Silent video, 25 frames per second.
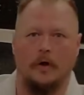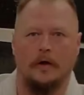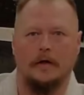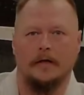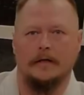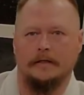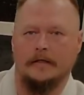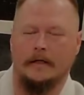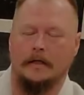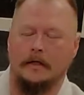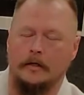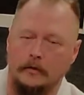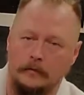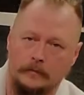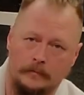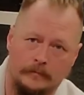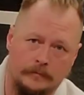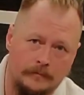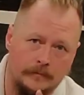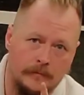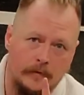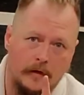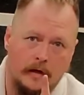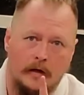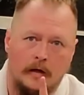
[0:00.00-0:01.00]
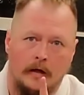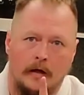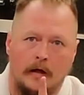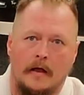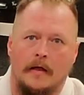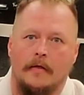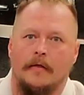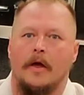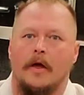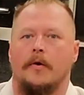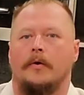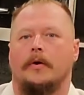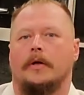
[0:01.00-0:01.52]
I continue,
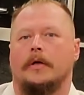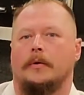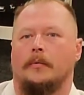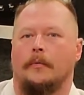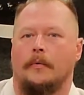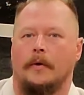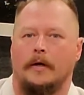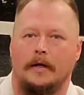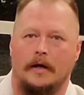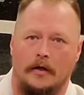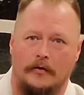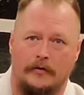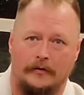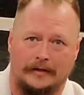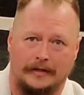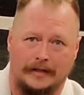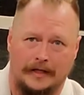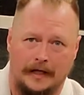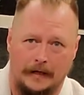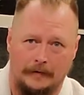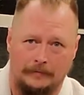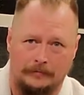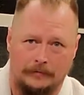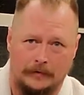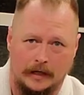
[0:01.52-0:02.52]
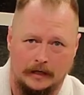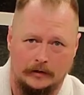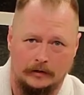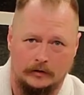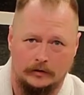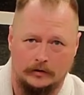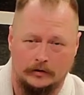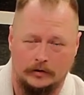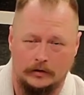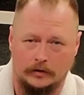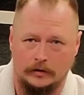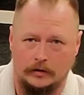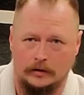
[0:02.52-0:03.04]
there is one other tip that you
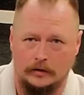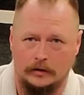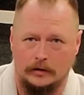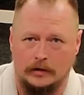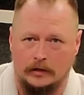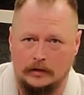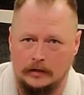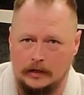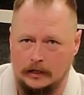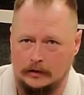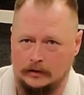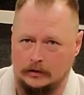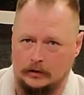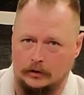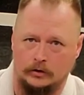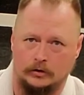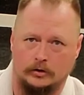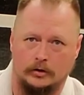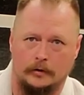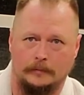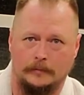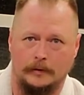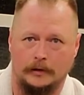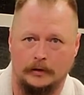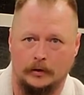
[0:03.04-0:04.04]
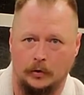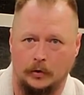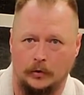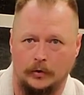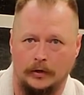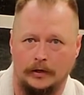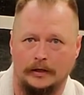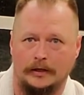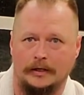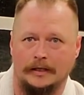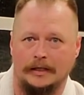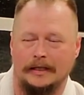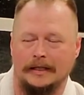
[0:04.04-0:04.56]
should be
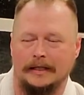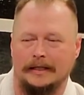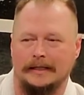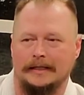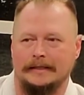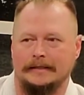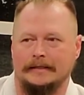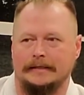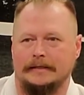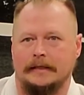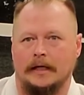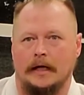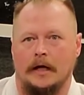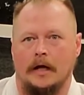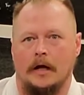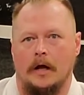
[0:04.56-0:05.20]
doing is